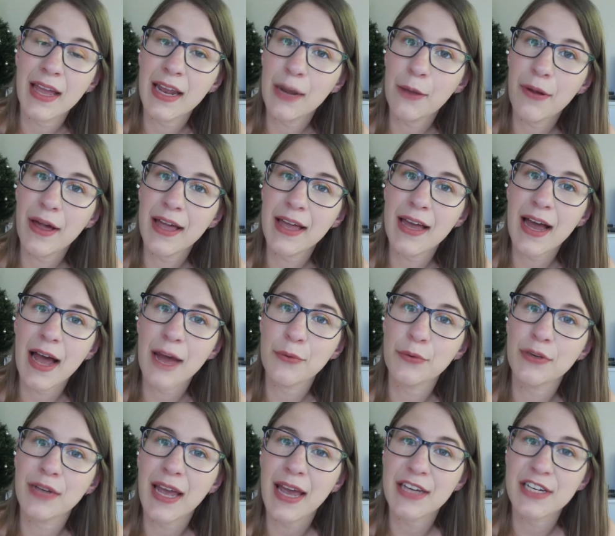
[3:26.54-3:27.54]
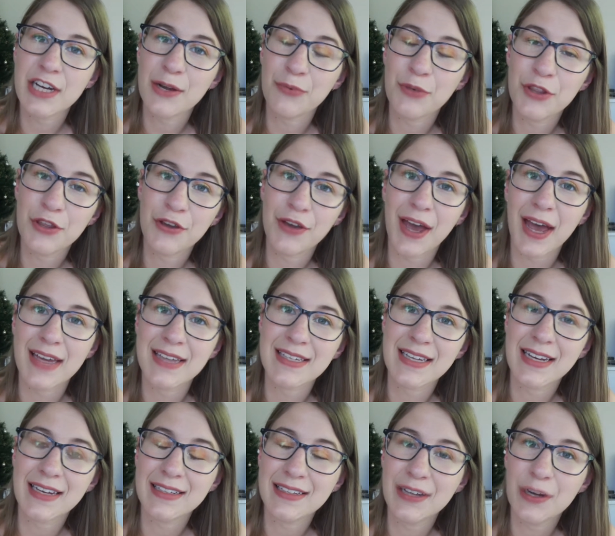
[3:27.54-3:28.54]
Anyway, I will catch up with you guys
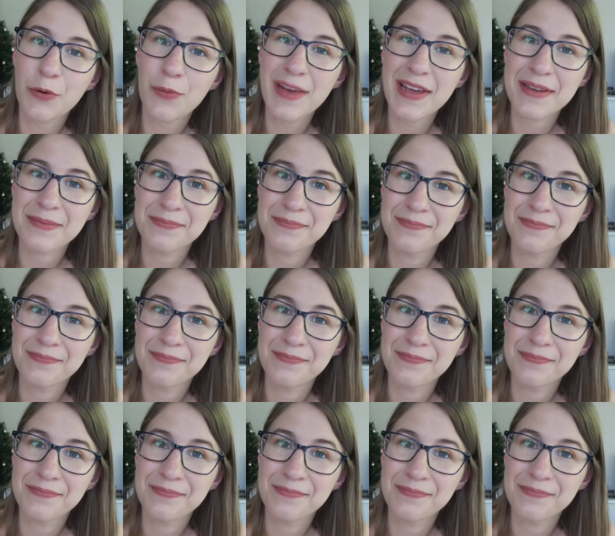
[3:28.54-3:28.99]
in a little bit.